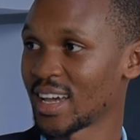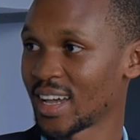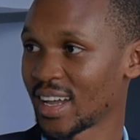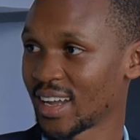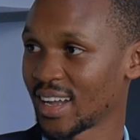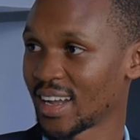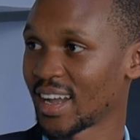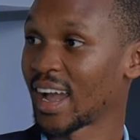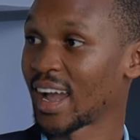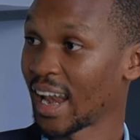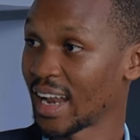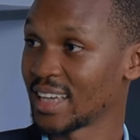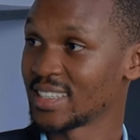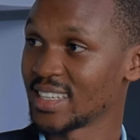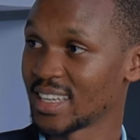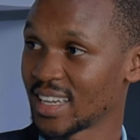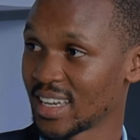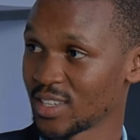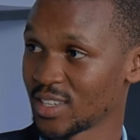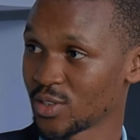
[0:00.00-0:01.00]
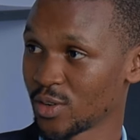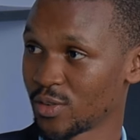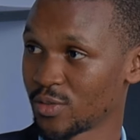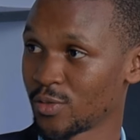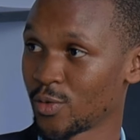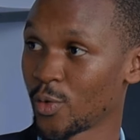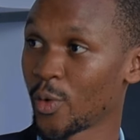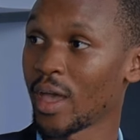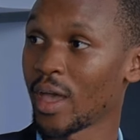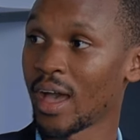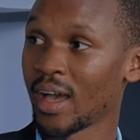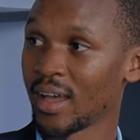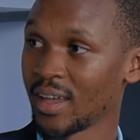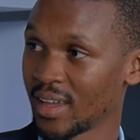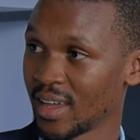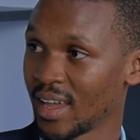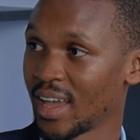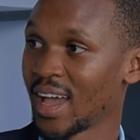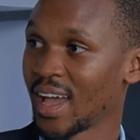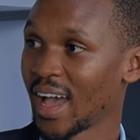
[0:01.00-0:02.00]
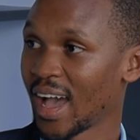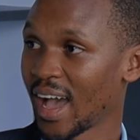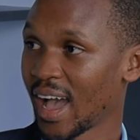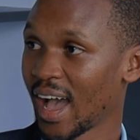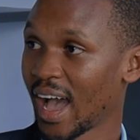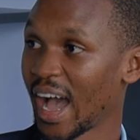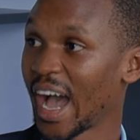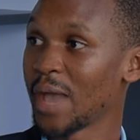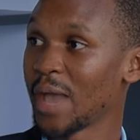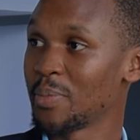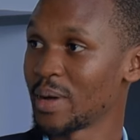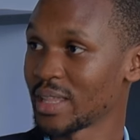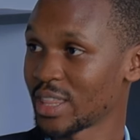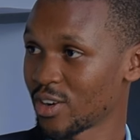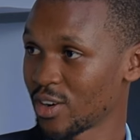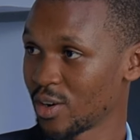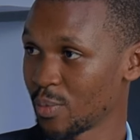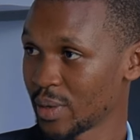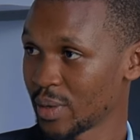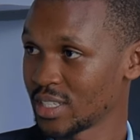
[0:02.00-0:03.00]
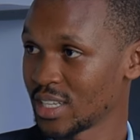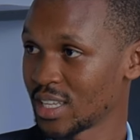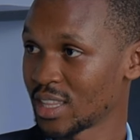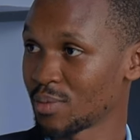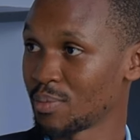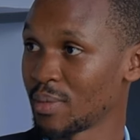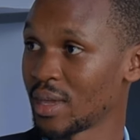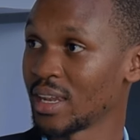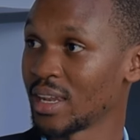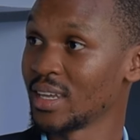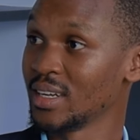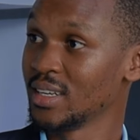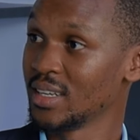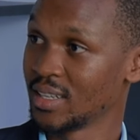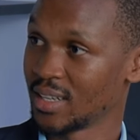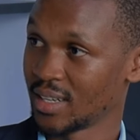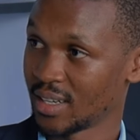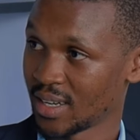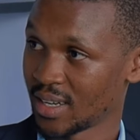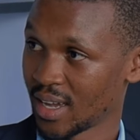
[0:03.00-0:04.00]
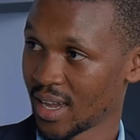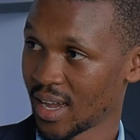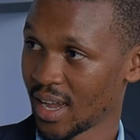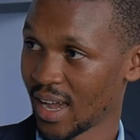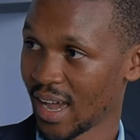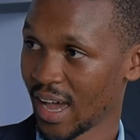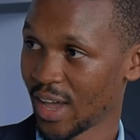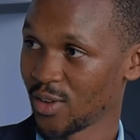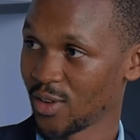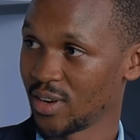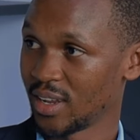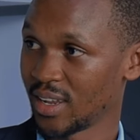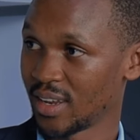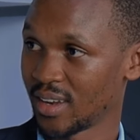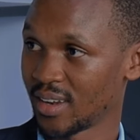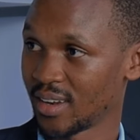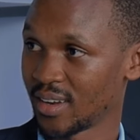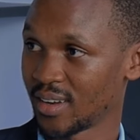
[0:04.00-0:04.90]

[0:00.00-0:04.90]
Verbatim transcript: a classic case of where a hyperthyroid patient may need iodine.